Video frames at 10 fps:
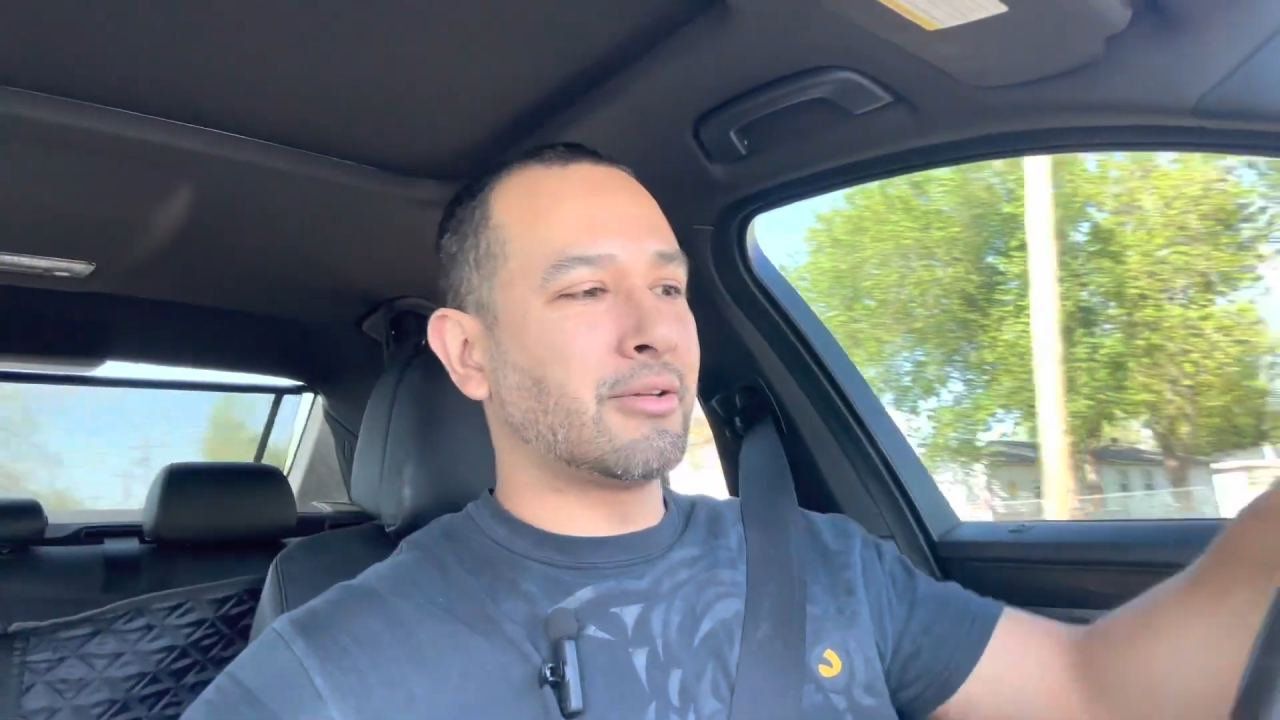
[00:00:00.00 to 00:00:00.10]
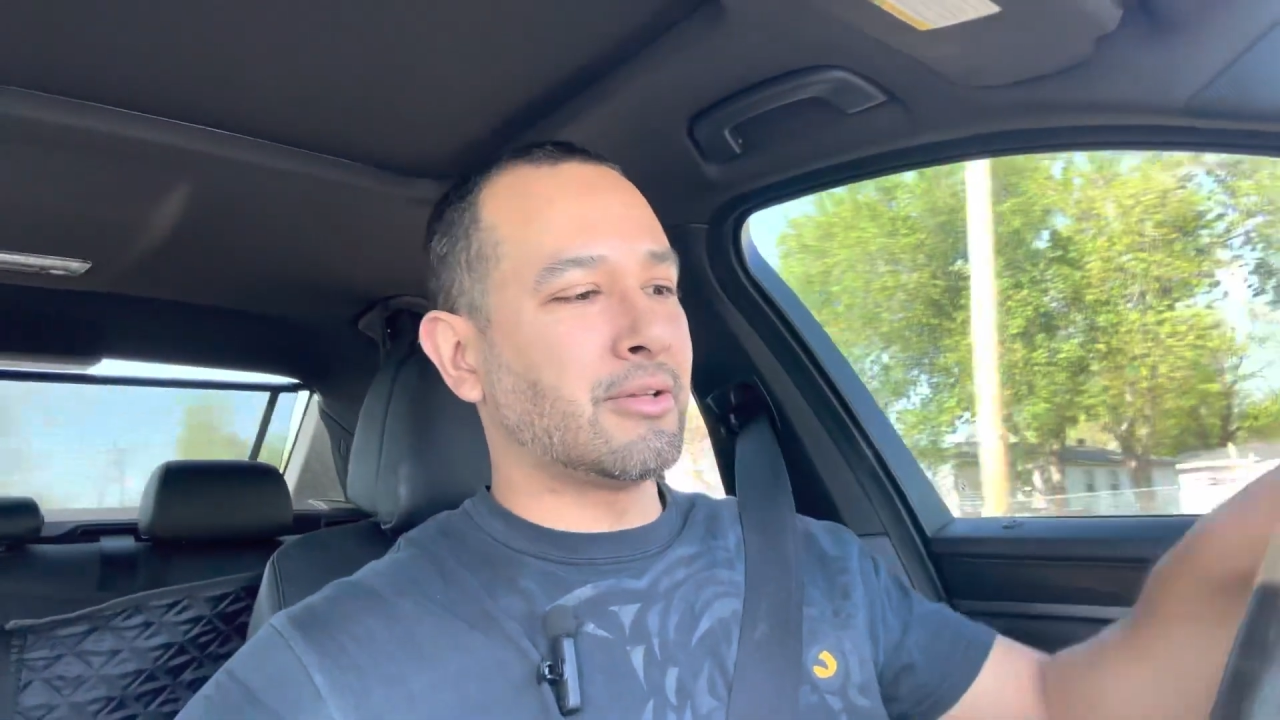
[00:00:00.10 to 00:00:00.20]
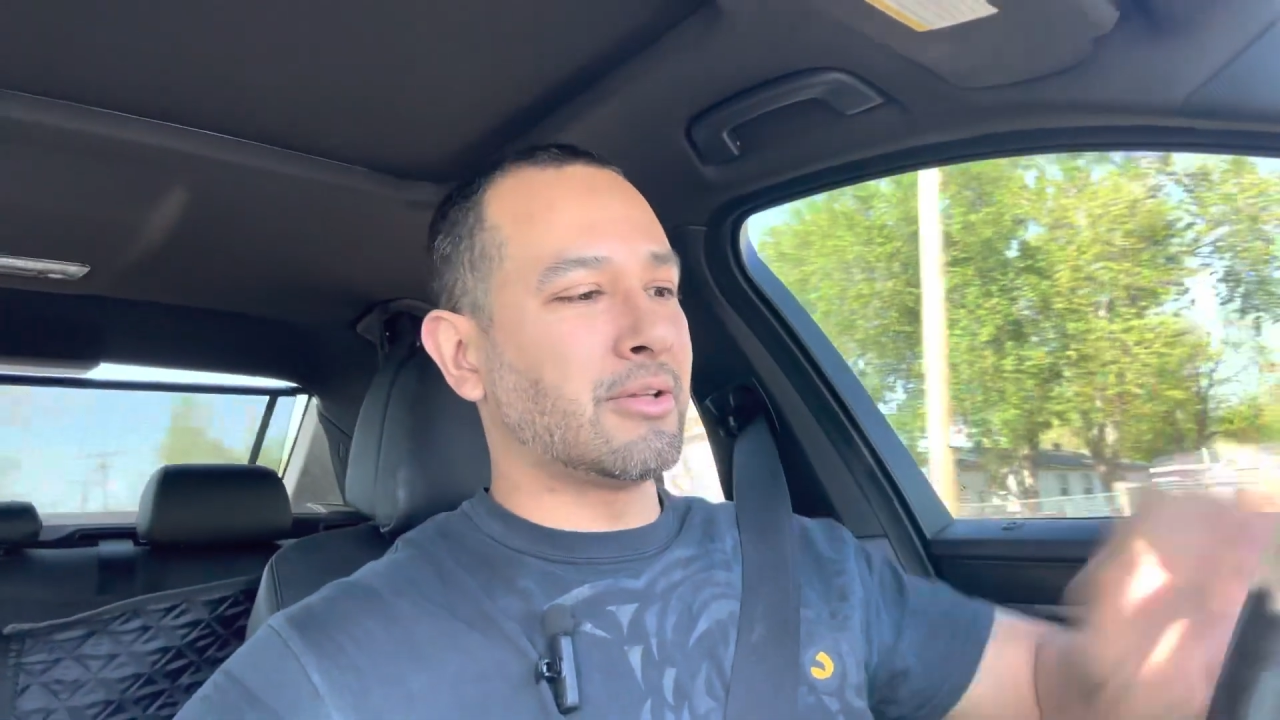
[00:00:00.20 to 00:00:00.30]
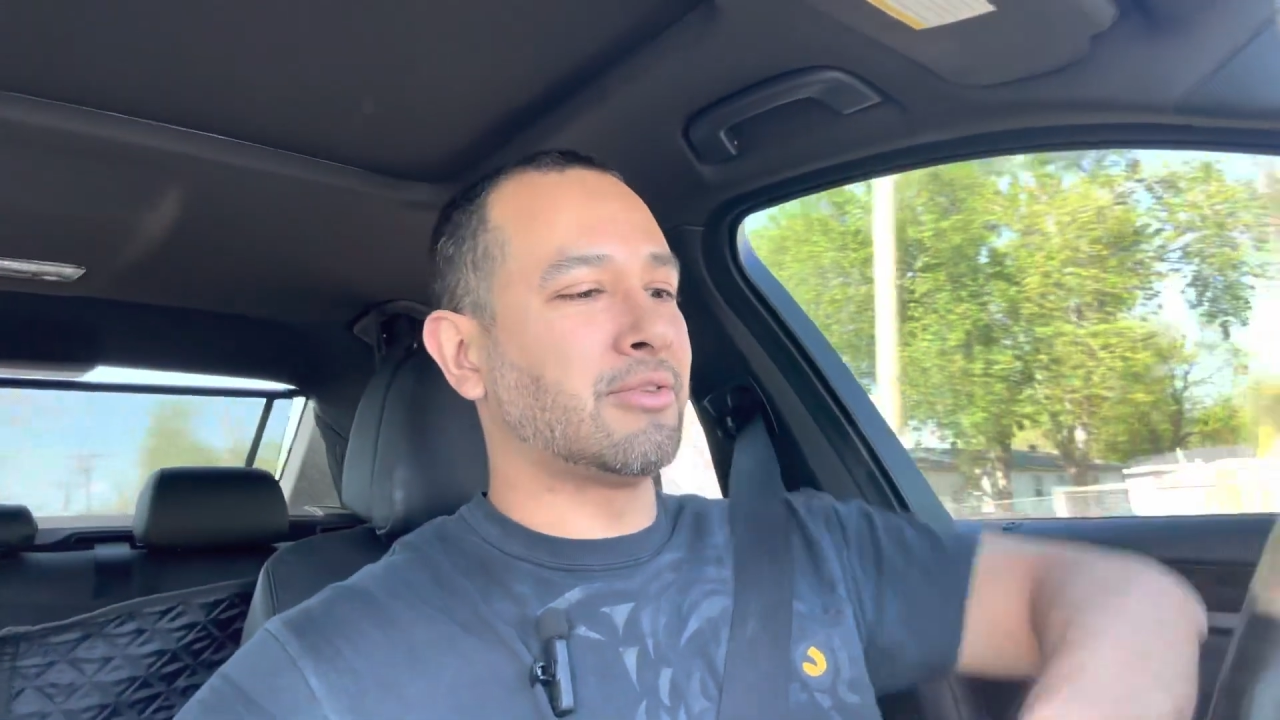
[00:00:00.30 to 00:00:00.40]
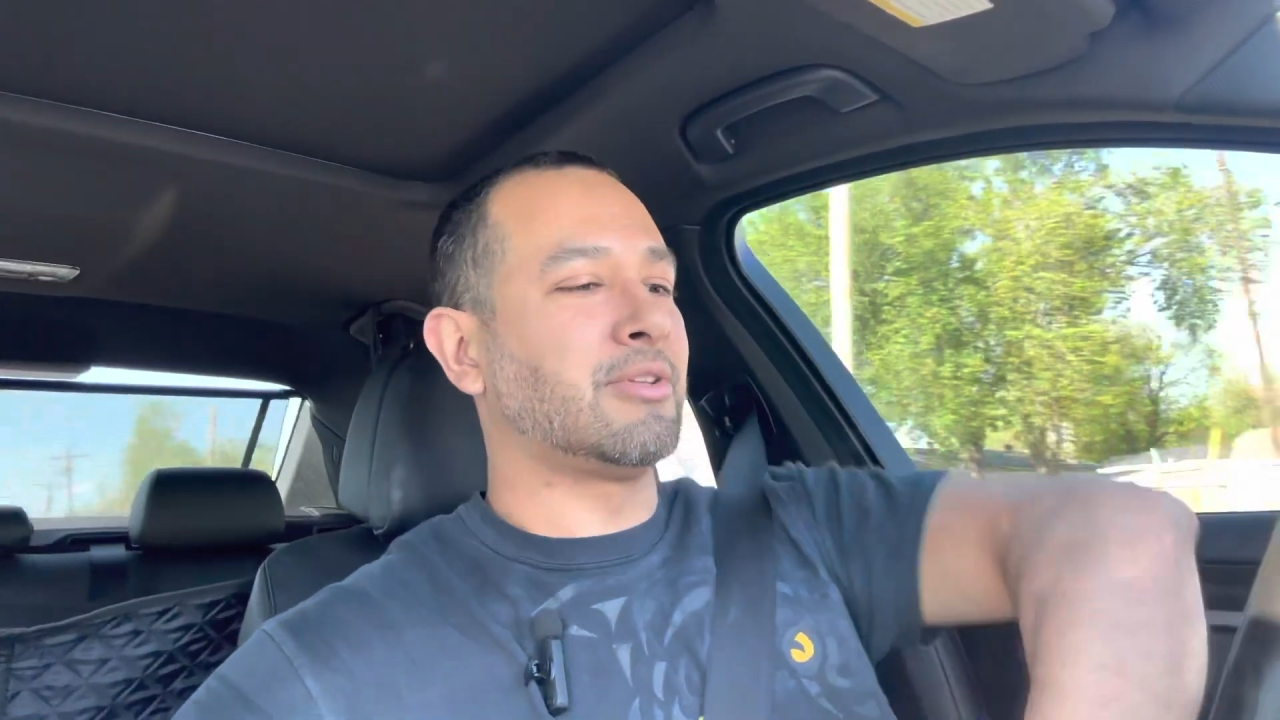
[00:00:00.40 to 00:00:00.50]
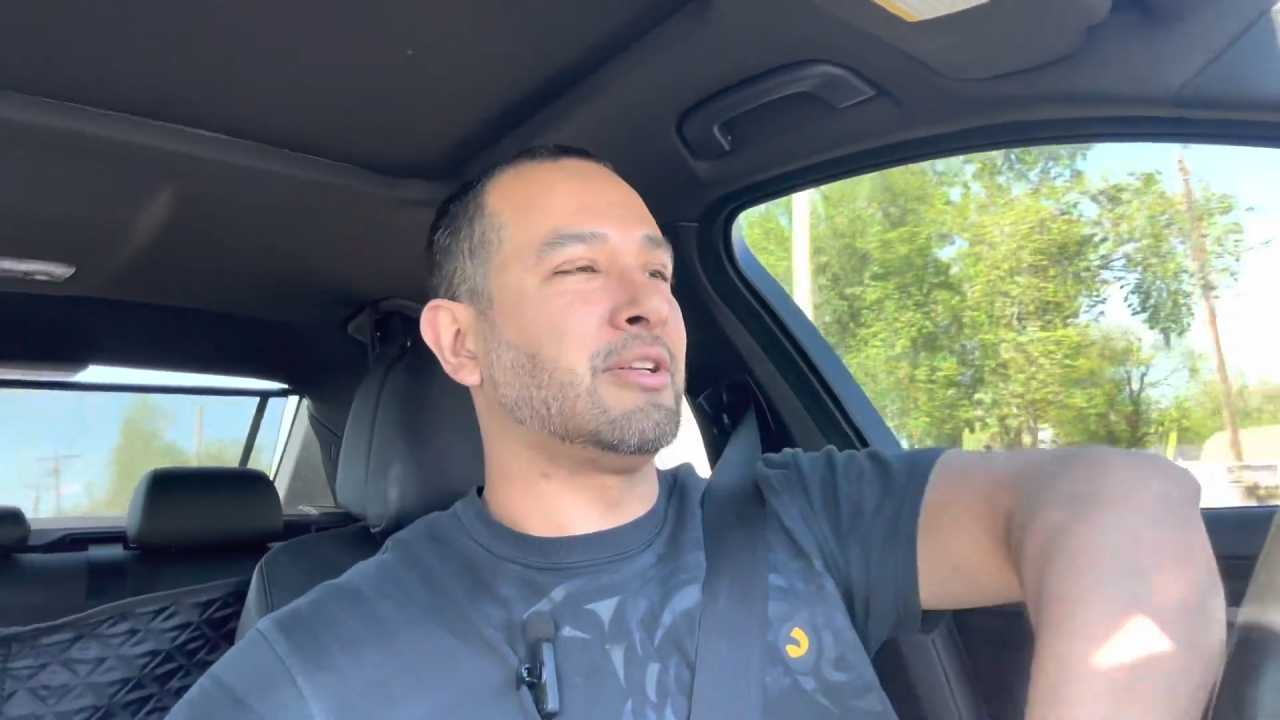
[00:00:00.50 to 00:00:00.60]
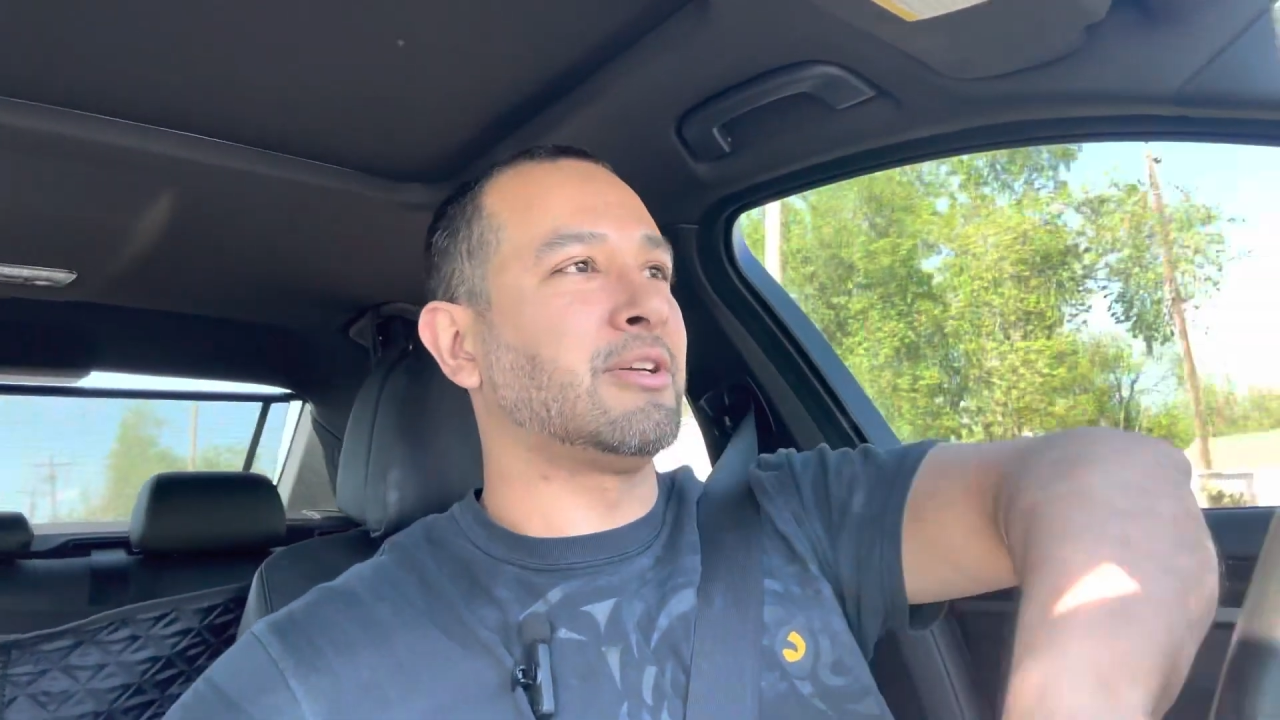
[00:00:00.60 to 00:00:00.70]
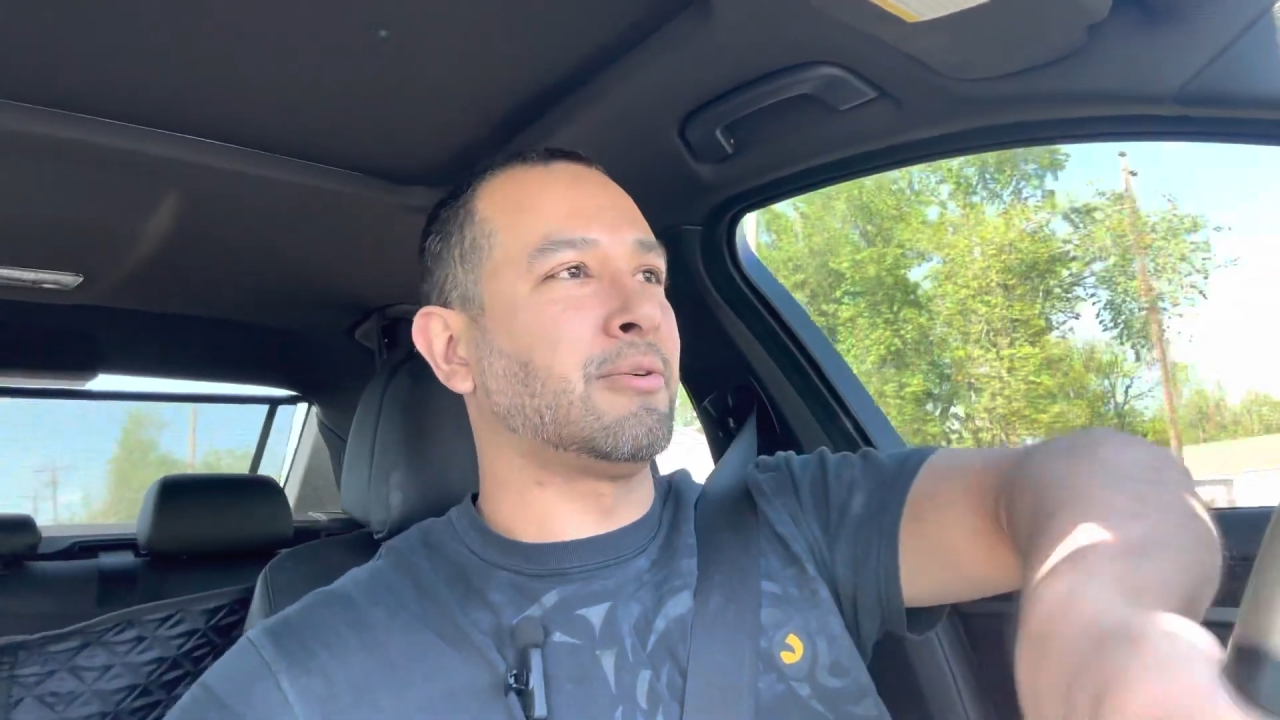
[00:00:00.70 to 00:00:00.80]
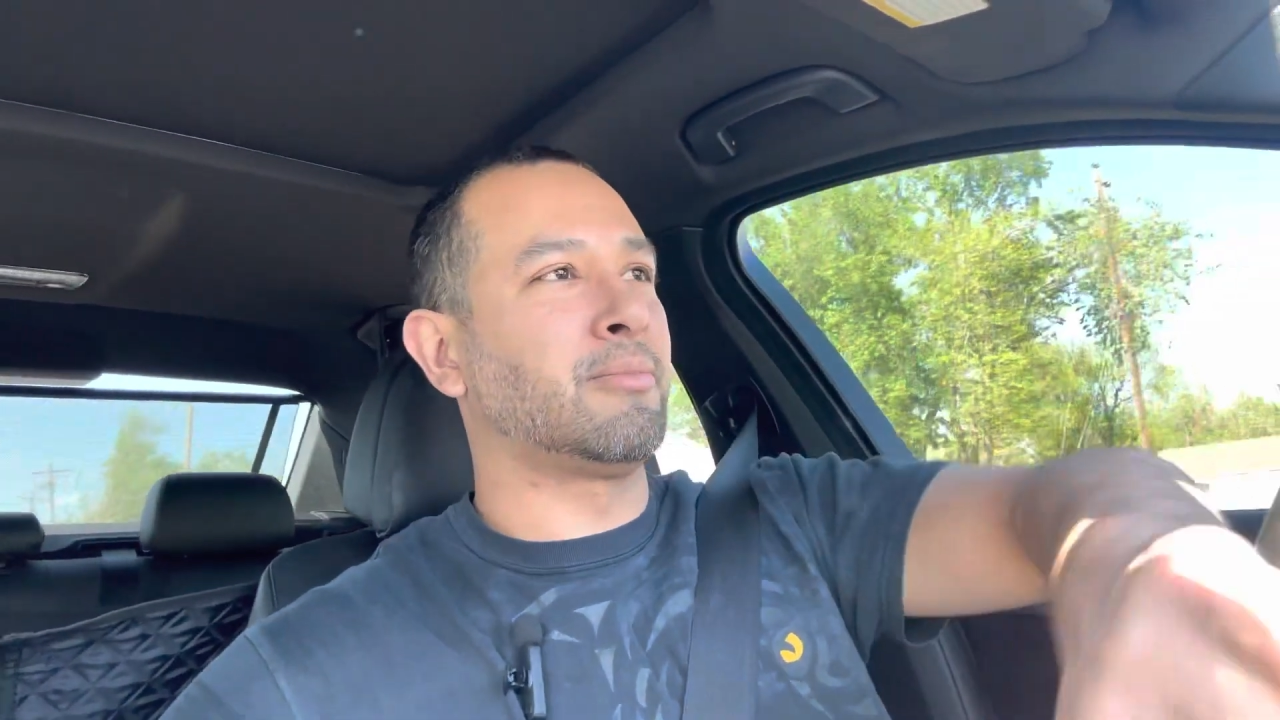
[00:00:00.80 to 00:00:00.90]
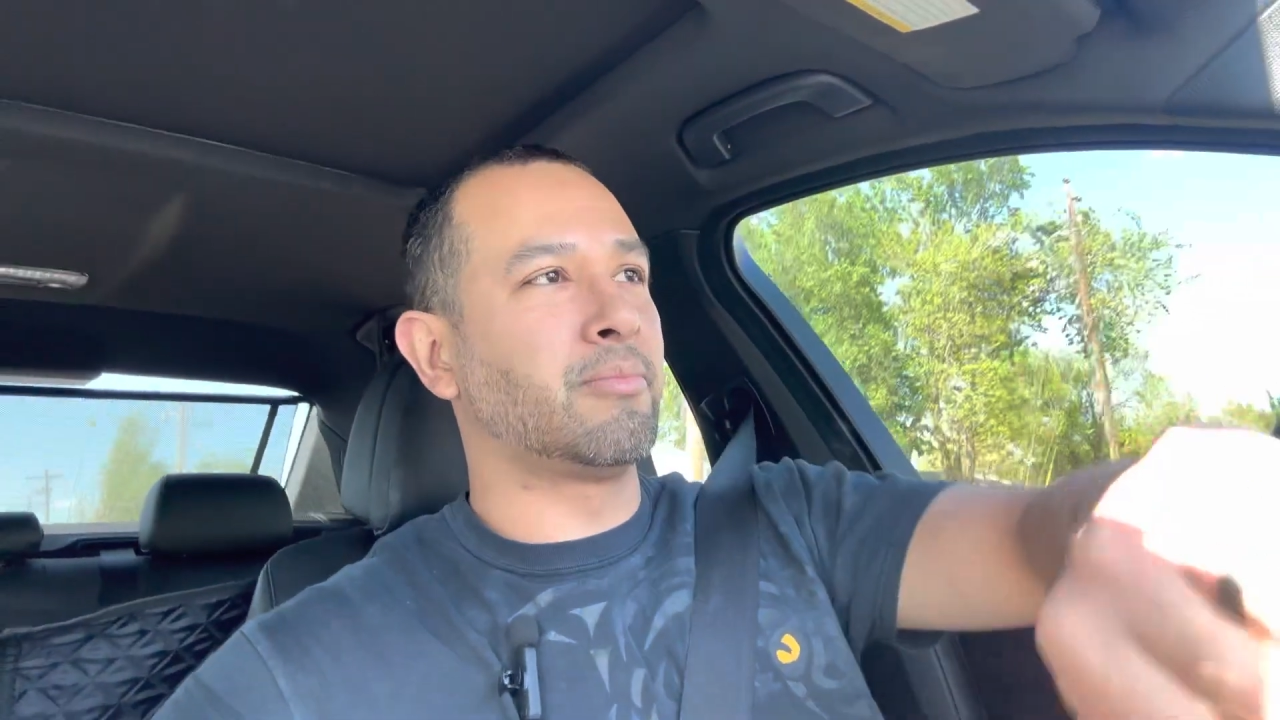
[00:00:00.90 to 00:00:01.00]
let's see now.